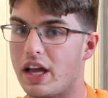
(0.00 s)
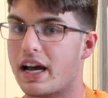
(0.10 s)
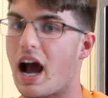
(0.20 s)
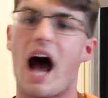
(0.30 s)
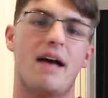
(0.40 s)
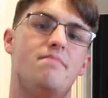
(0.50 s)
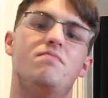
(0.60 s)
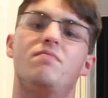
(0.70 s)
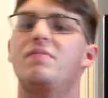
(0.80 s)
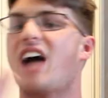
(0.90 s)
Like,
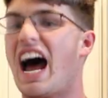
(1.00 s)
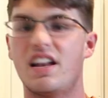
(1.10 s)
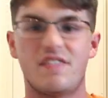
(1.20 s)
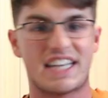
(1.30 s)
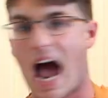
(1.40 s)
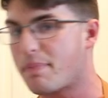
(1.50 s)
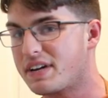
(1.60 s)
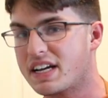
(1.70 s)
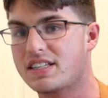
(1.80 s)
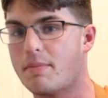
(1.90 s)
I'm kind of
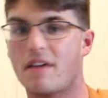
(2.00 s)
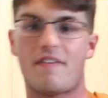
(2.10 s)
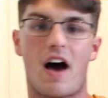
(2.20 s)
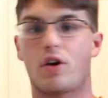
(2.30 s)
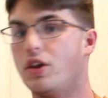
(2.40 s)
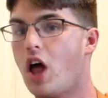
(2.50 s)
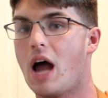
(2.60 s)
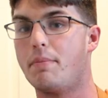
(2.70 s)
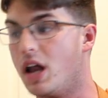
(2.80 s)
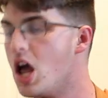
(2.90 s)
adapting some I found
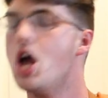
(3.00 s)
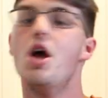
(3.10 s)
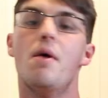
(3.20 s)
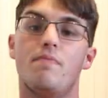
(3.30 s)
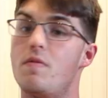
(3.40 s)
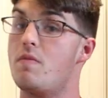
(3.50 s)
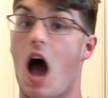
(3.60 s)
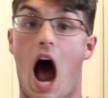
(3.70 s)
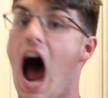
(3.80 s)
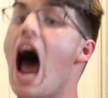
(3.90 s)
online, but
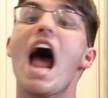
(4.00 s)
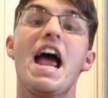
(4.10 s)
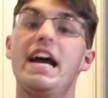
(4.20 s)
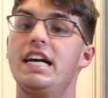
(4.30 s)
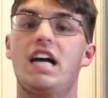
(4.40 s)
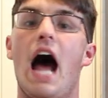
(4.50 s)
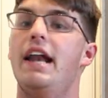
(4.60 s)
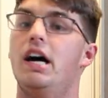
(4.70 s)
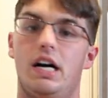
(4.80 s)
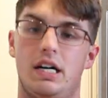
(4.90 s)
I
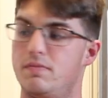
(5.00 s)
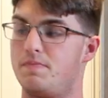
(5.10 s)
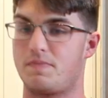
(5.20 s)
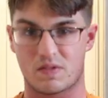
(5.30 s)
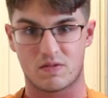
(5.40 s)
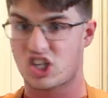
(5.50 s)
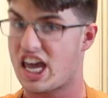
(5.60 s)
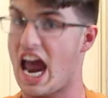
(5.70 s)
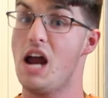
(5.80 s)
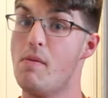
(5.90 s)
kind of
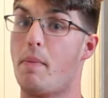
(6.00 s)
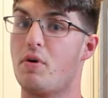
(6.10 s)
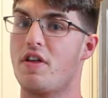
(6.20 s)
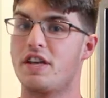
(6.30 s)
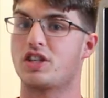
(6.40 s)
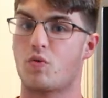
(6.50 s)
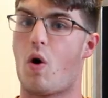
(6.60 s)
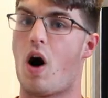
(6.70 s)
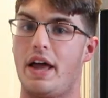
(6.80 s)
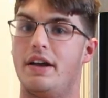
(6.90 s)
came up with this
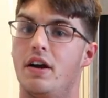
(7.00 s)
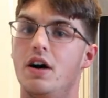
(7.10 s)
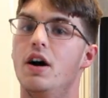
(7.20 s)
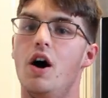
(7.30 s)
one